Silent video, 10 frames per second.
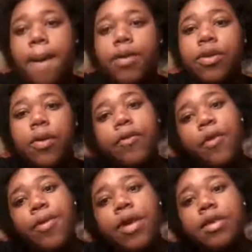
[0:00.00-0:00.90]
So
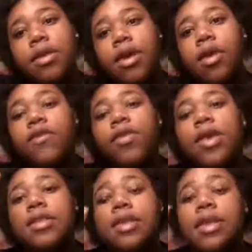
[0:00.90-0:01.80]
before we get started, don't
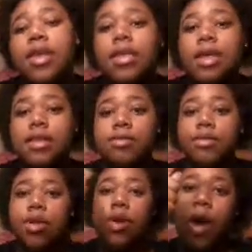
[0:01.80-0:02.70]
forget to hit that
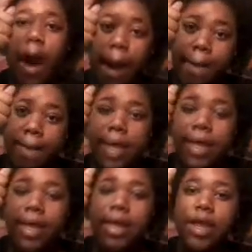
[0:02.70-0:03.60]
subscribe
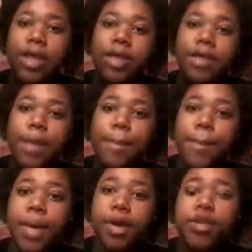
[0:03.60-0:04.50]
button and hit that
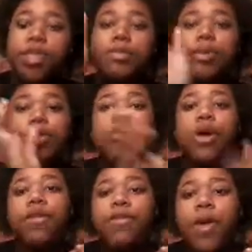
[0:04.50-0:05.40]
bell to be
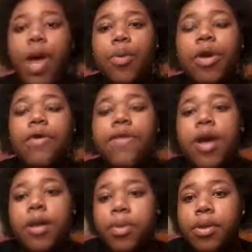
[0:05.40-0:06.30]
notified
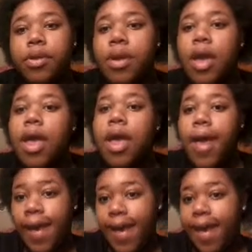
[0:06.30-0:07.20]
whenever I upload
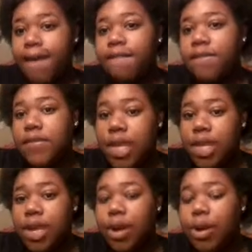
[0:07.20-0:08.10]
a
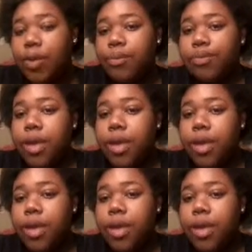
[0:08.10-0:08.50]
video.